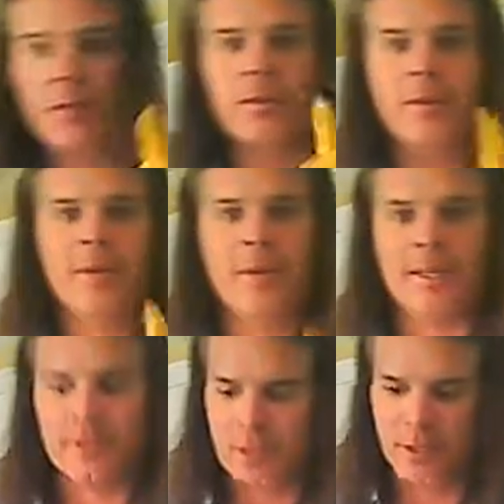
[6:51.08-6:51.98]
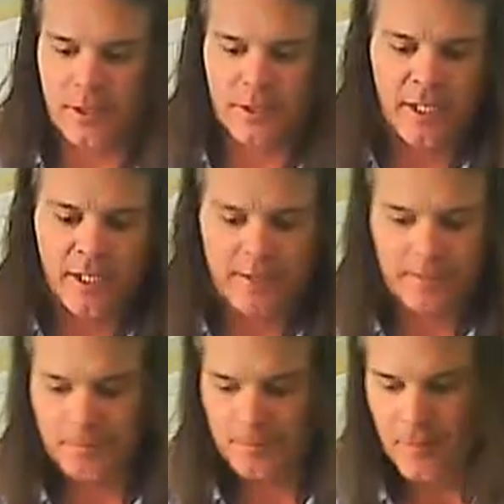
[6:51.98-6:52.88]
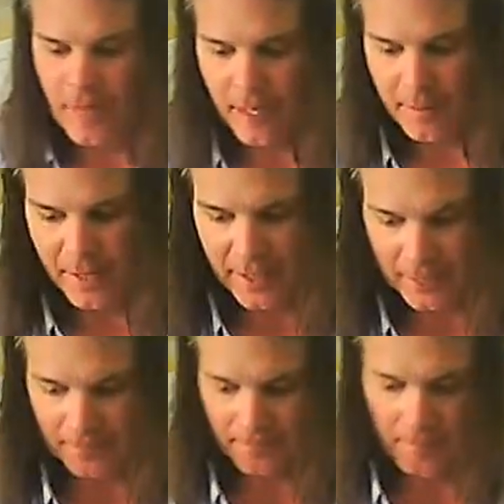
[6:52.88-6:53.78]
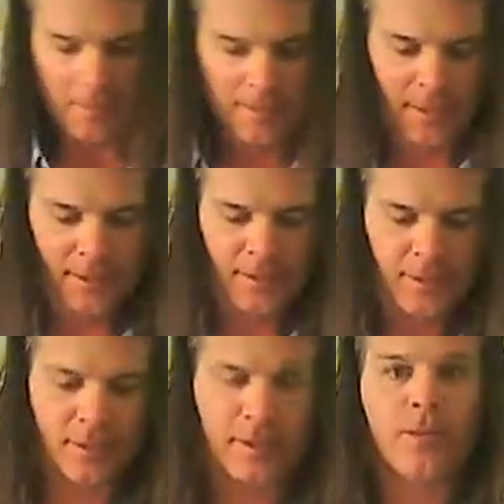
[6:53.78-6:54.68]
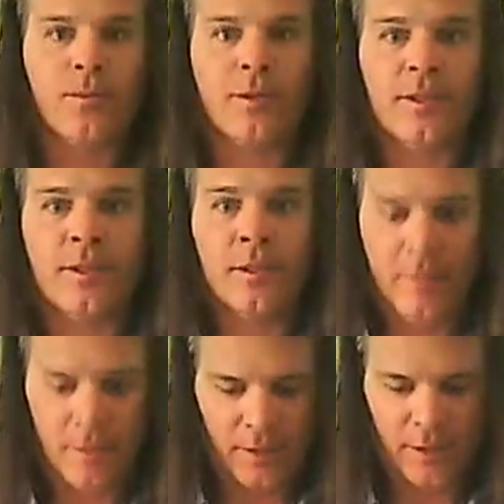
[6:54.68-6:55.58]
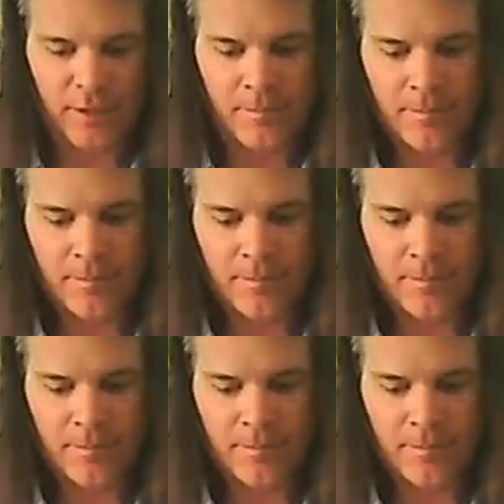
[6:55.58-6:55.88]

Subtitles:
throw them out because you can save them and make tea just like you would on a milk thistle.